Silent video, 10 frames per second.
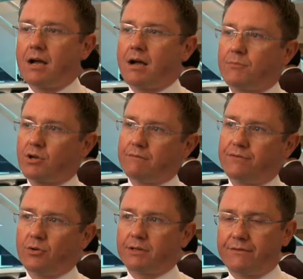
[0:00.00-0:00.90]
I'm looking
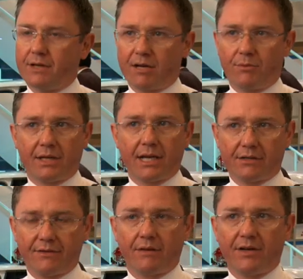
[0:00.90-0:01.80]
forward to find out what the
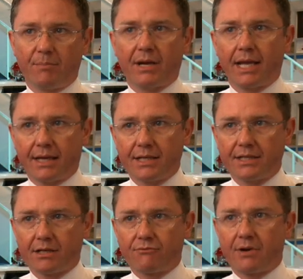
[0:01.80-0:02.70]
next 5-year plan
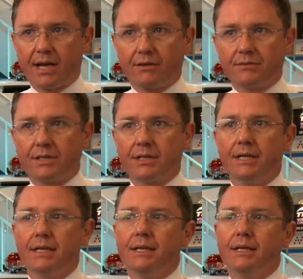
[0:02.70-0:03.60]
is around
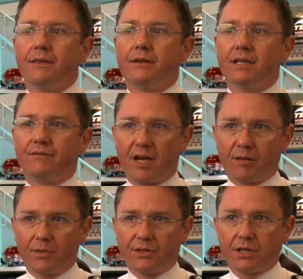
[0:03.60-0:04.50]
the
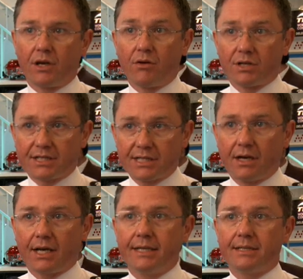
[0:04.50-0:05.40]
development
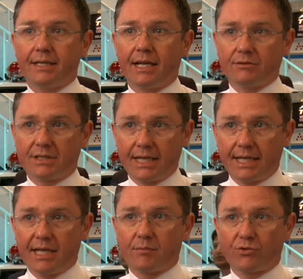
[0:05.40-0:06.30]
alongside
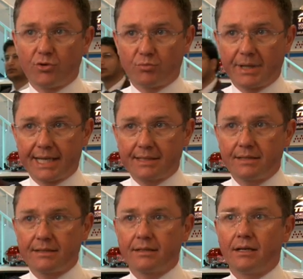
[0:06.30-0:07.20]
LTE and
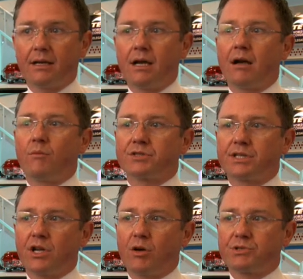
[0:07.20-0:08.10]
broadband.
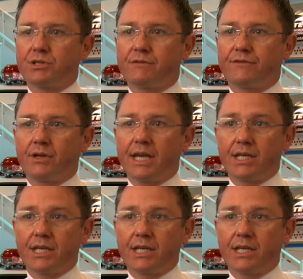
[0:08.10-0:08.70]
What's the options for